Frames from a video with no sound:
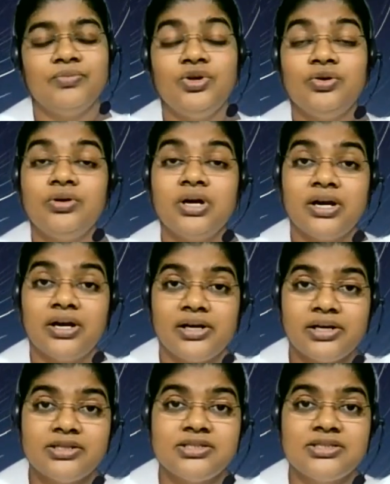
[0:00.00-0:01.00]
your
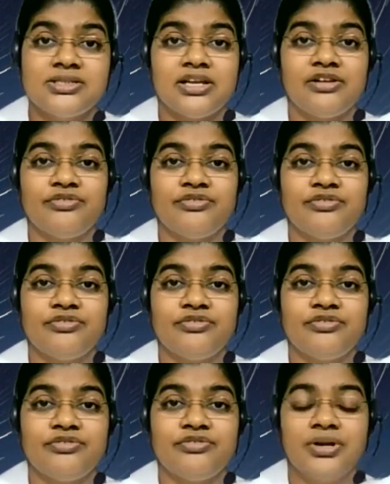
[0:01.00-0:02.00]
current self,
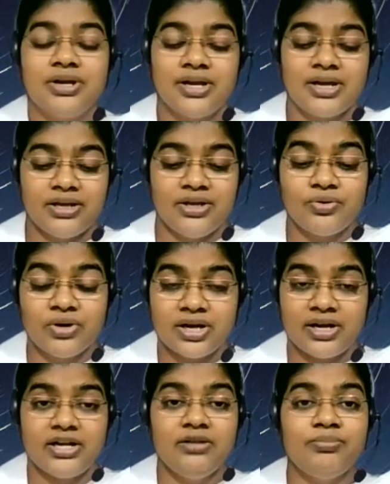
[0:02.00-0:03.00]
your
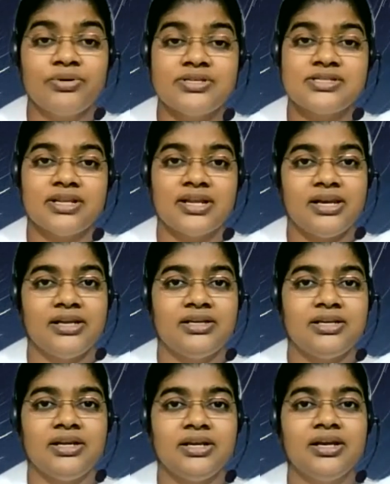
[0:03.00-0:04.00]
current
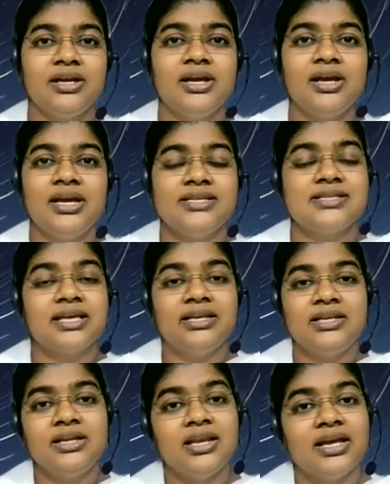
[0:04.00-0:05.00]
personality is
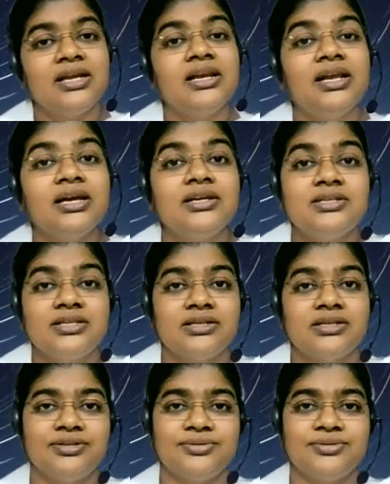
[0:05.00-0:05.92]
getting neglected.